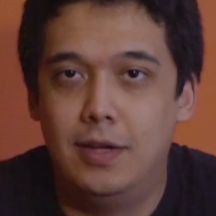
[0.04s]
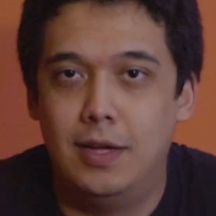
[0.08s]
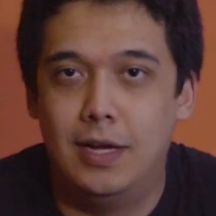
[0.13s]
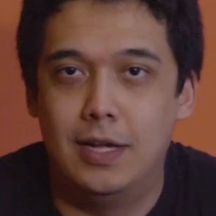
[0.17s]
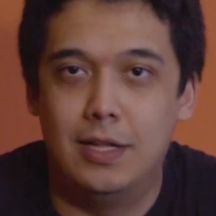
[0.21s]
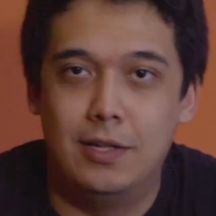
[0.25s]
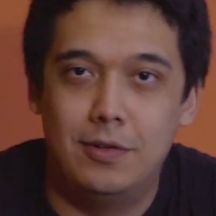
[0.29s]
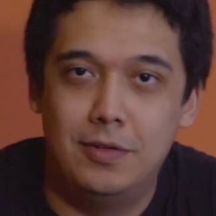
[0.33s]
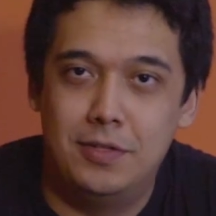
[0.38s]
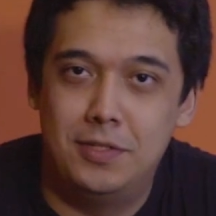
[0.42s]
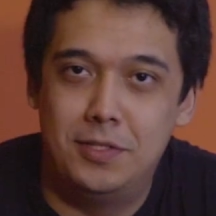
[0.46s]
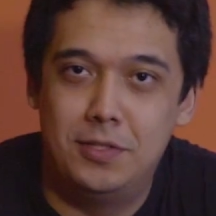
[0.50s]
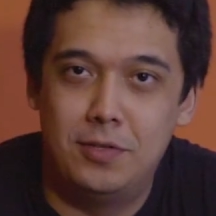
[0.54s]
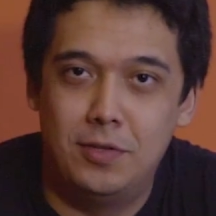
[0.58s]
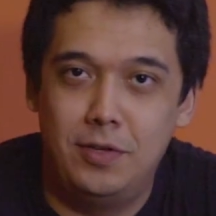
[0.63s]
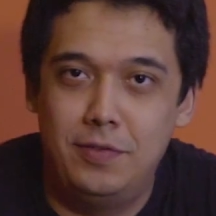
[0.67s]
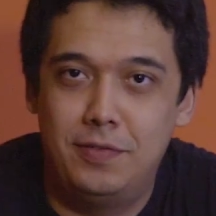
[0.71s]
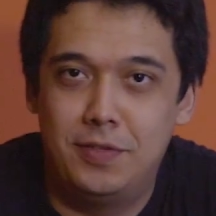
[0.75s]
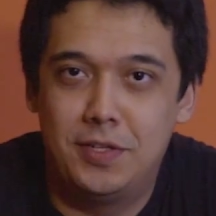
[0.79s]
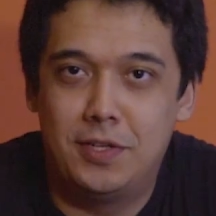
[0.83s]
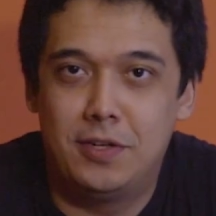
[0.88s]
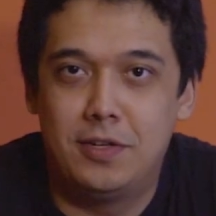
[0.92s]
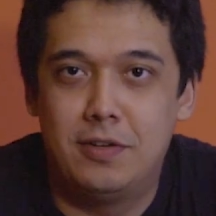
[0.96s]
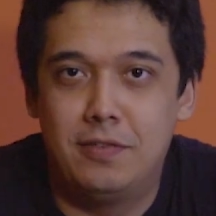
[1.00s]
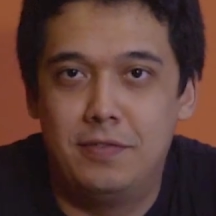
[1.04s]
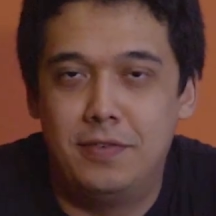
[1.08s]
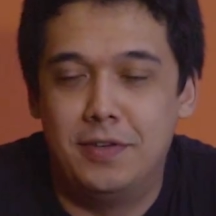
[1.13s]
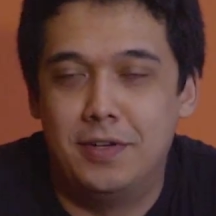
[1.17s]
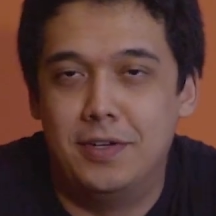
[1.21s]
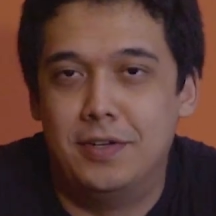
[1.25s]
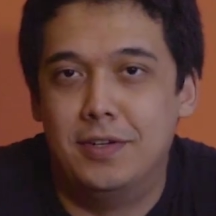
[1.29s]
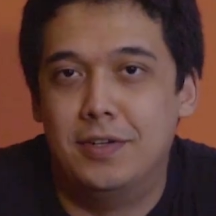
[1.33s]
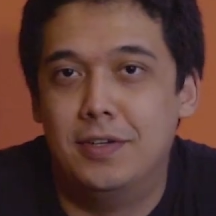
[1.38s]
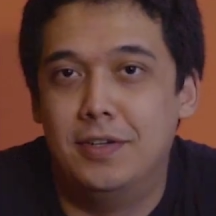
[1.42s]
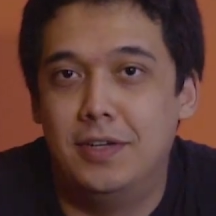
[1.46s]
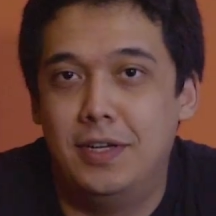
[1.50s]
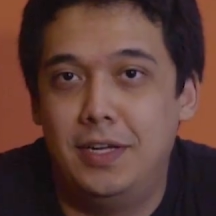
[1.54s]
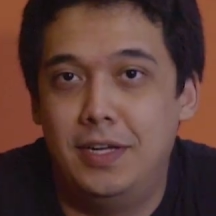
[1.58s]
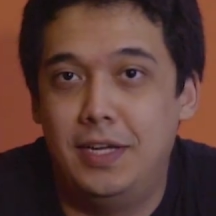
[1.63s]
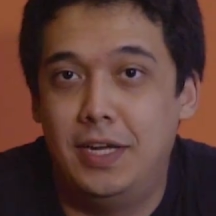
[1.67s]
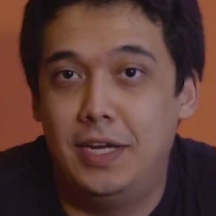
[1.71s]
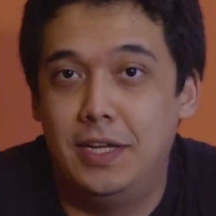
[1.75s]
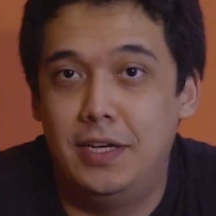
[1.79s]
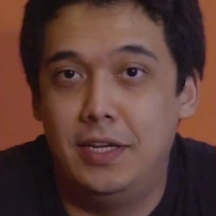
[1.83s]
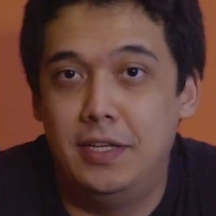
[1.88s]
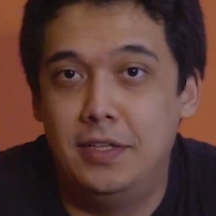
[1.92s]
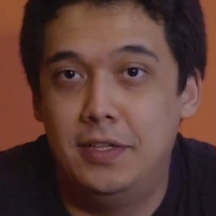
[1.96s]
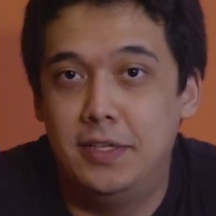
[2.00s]
Hello, it's Sony Photographer,
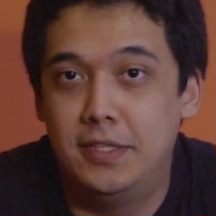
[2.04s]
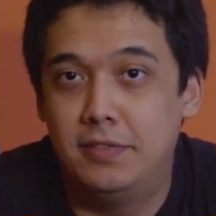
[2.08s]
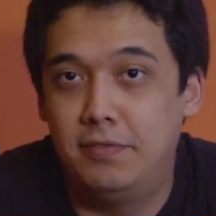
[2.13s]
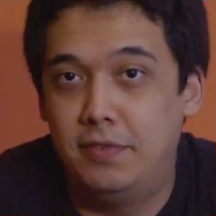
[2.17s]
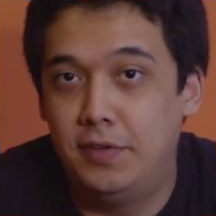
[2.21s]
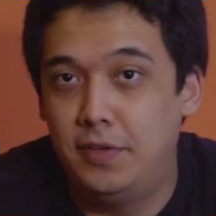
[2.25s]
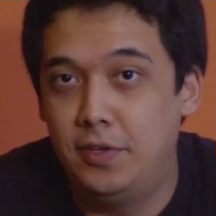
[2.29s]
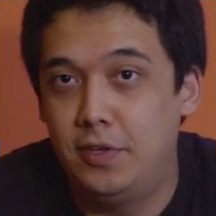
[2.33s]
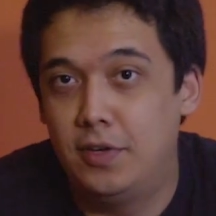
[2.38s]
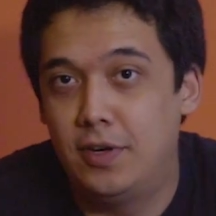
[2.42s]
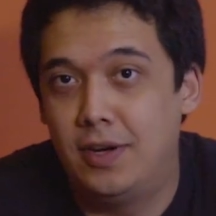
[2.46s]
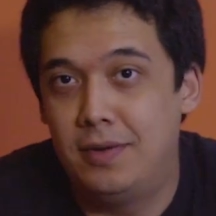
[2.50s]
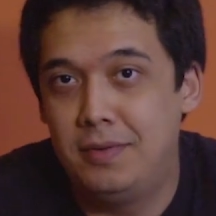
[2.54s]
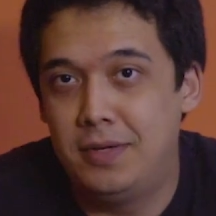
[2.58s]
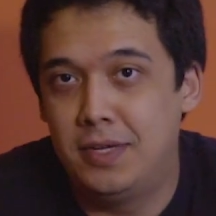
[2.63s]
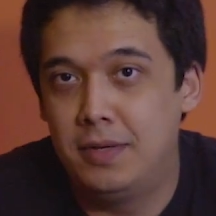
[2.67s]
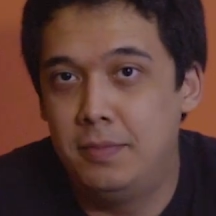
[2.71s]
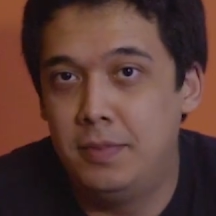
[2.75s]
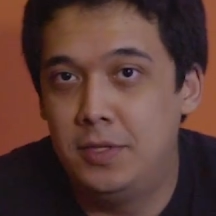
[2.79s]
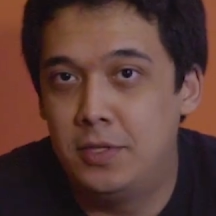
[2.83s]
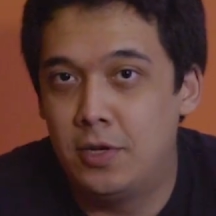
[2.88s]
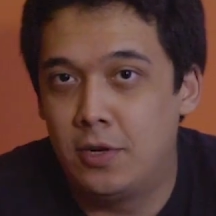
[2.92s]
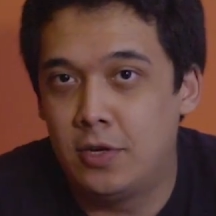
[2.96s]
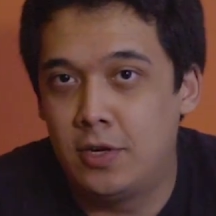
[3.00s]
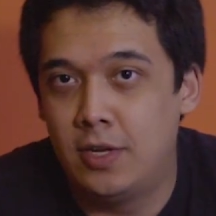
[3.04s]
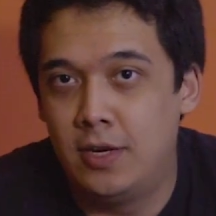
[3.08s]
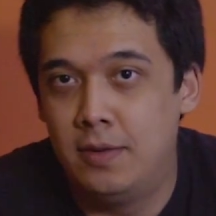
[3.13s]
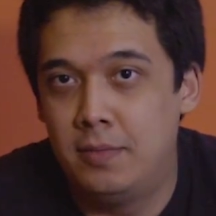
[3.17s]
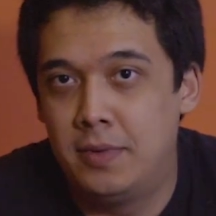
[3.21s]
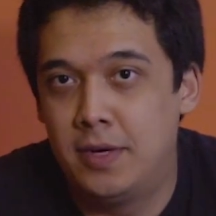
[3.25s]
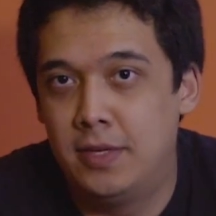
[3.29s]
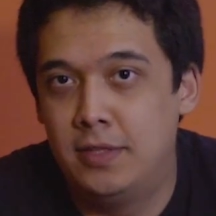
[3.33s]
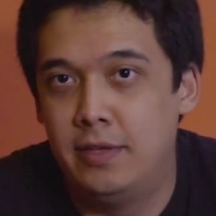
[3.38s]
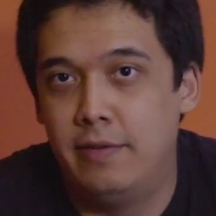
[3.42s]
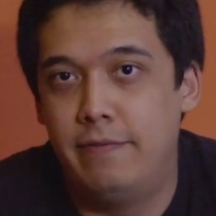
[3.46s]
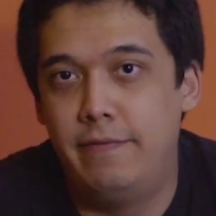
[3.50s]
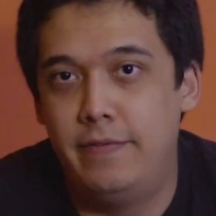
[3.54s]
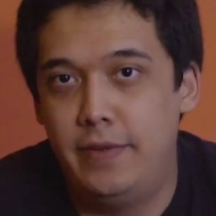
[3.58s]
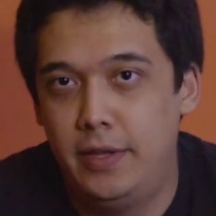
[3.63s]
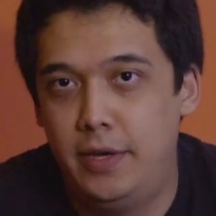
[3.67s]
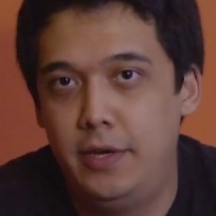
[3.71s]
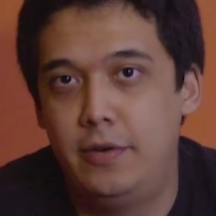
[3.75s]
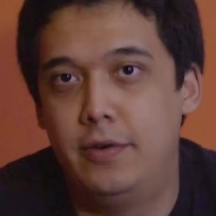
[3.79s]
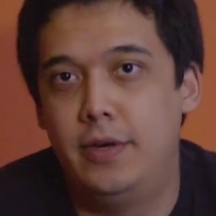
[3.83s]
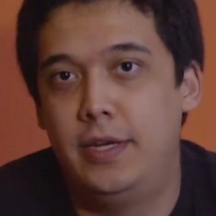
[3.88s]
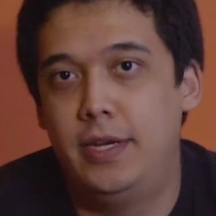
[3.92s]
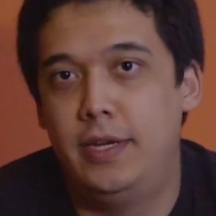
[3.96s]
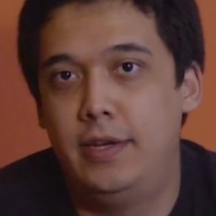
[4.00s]
and in this video I'm going to be talking about the
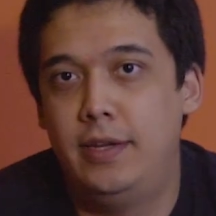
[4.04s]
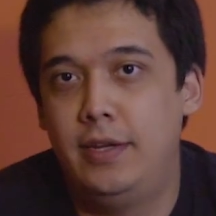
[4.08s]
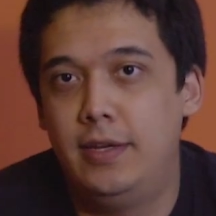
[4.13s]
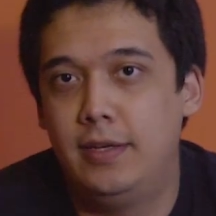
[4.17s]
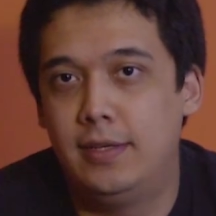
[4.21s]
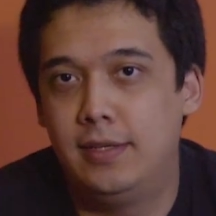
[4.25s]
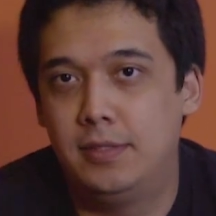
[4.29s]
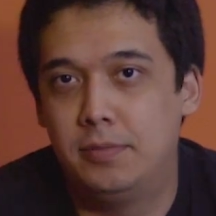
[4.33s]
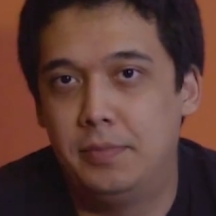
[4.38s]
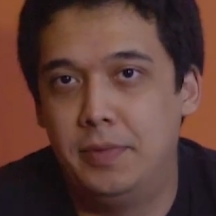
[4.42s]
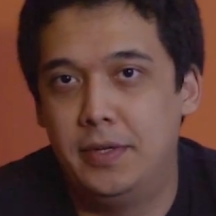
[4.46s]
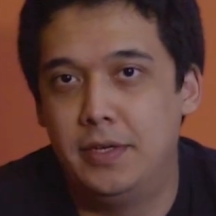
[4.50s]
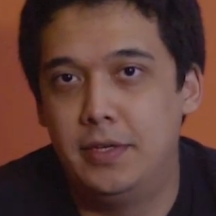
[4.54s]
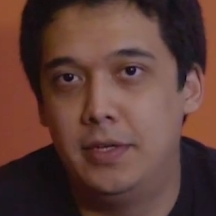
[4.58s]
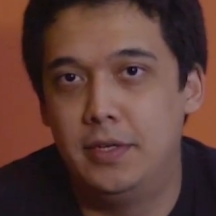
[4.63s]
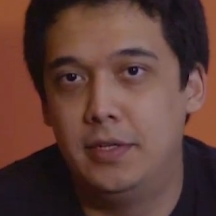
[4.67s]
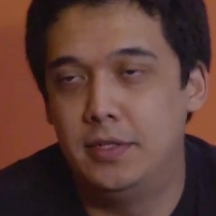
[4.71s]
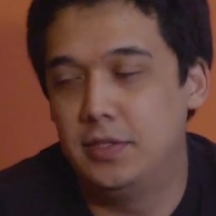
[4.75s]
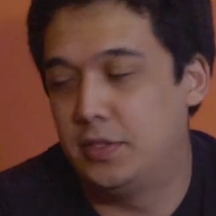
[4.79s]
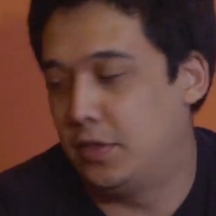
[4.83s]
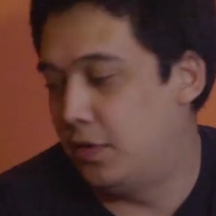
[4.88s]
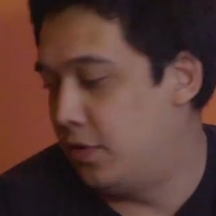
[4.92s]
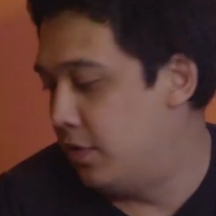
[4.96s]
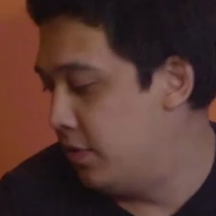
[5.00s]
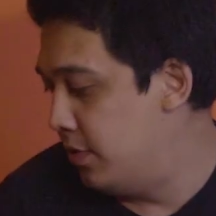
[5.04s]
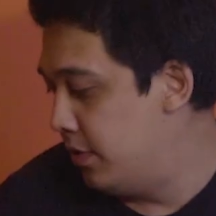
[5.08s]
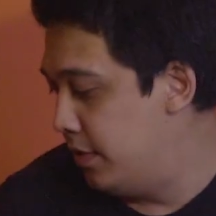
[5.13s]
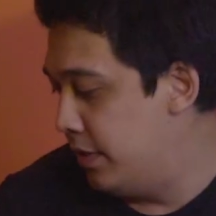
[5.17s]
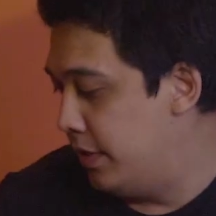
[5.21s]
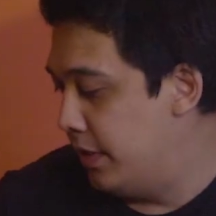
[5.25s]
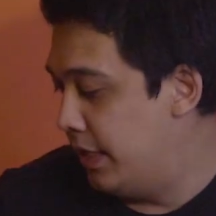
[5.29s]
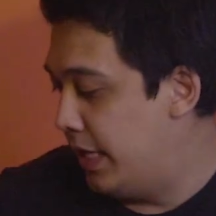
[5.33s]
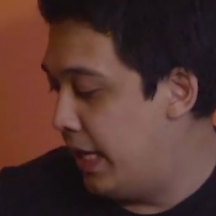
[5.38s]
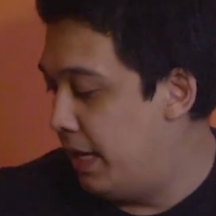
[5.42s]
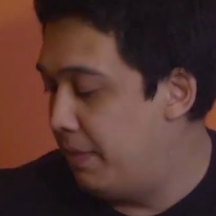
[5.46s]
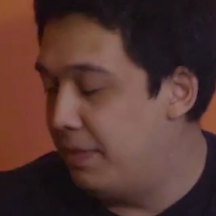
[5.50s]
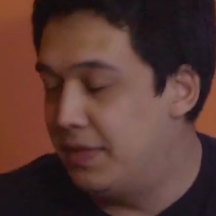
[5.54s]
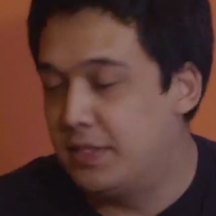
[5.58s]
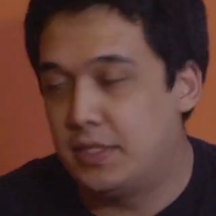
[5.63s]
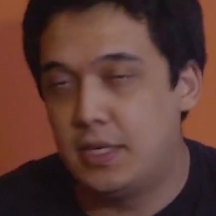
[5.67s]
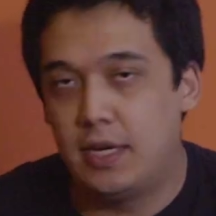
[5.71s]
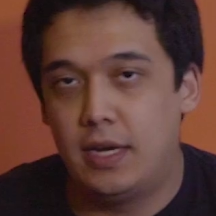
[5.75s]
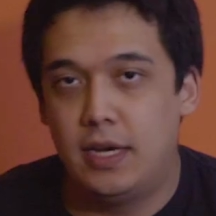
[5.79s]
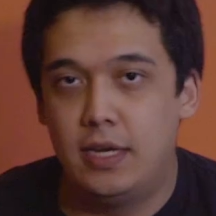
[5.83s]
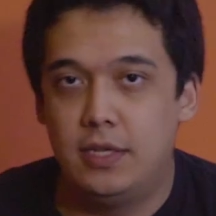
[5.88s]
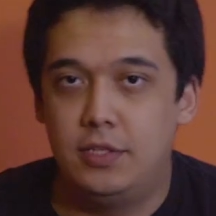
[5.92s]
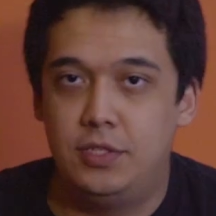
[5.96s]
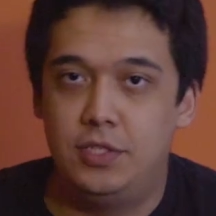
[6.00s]
video editing experience on the M S
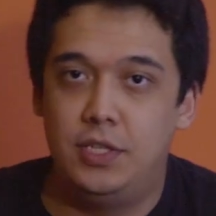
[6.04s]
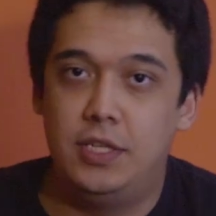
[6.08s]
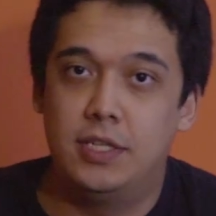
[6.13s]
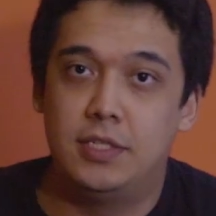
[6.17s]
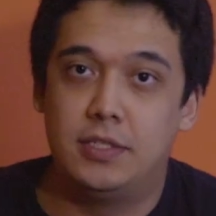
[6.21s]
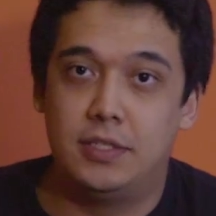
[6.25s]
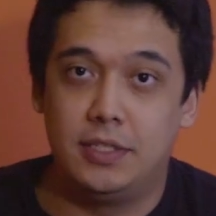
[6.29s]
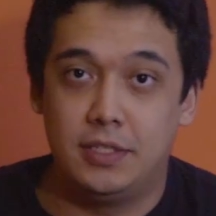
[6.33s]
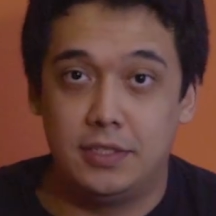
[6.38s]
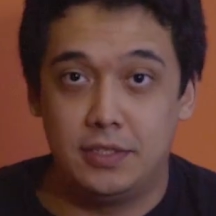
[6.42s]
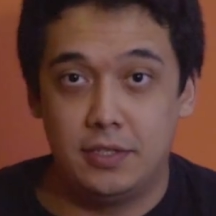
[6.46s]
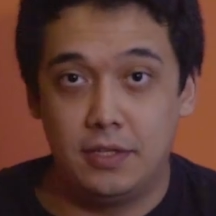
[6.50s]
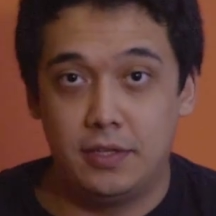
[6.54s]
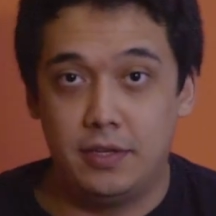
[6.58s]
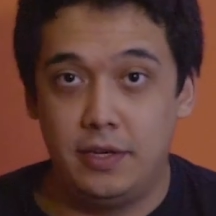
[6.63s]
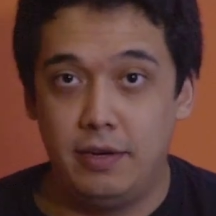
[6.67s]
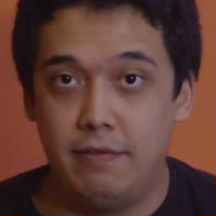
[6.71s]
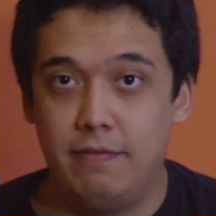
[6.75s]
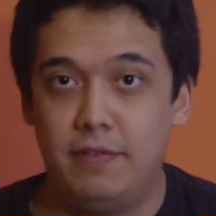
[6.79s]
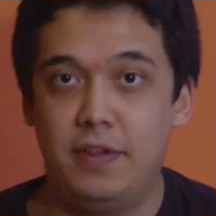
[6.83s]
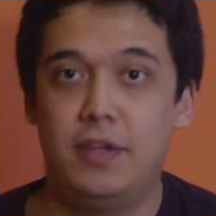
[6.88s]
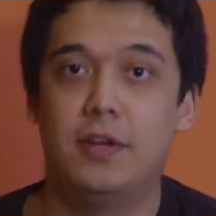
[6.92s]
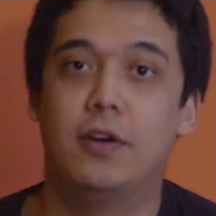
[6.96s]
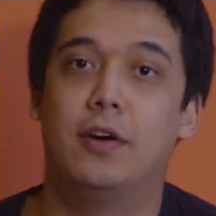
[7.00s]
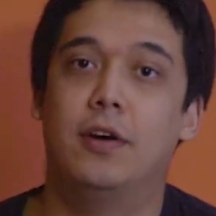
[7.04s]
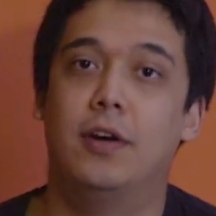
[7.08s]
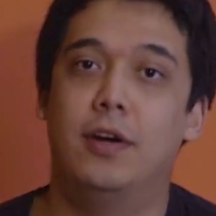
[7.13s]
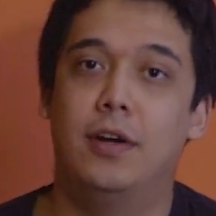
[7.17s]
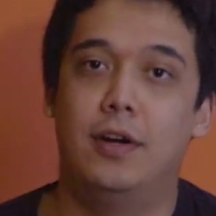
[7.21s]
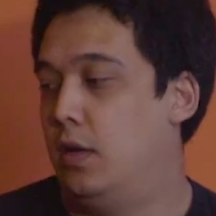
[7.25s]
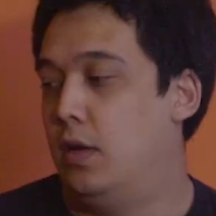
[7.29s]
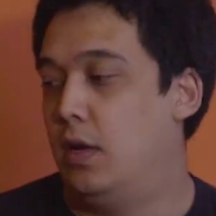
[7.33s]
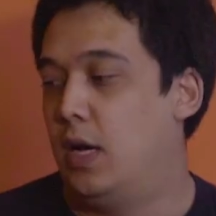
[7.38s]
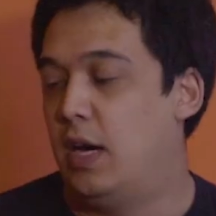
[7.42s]
I G S sixty-three V R.